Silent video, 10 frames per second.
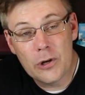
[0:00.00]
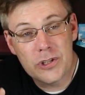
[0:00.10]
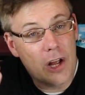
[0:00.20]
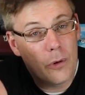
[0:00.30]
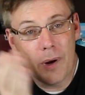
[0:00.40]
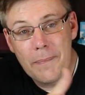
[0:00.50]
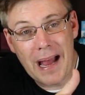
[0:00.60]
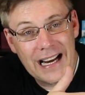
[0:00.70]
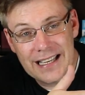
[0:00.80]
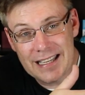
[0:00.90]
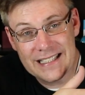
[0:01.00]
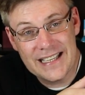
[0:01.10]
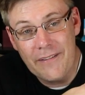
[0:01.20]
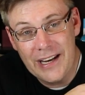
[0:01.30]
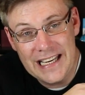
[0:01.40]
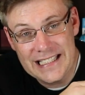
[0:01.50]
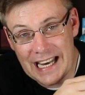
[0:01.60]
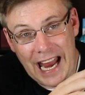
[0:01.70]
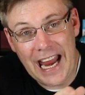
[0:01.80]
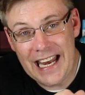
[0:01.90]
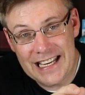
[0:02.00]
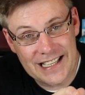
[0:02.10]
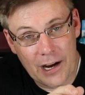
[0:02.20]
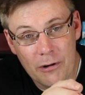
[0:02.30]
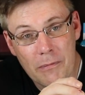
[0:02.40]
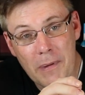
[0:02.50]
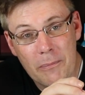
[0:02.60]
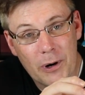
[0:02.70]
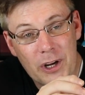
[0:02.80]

goes all the way back to the 70s and 80s. I remember